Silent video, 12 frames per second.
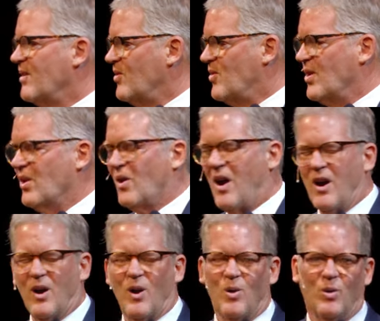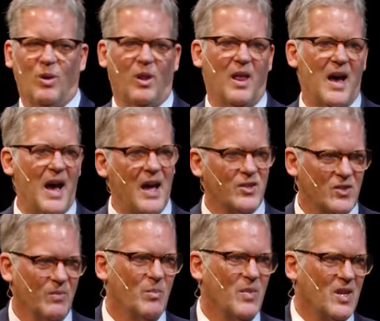There are
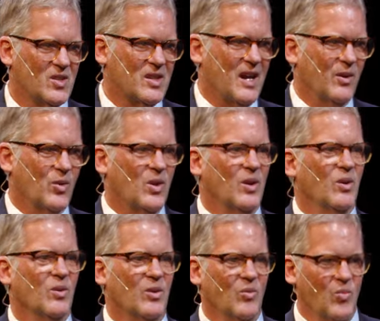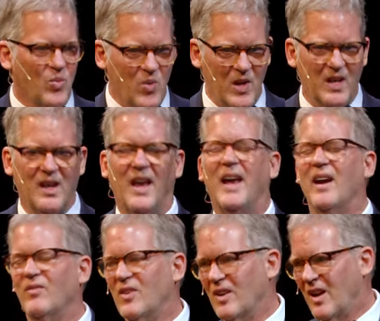lots of myths out there that we
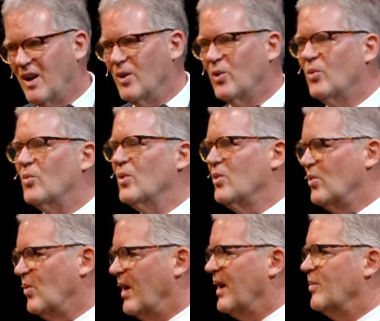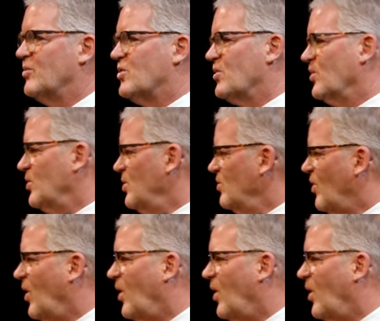have to cut through, and I'm sure you've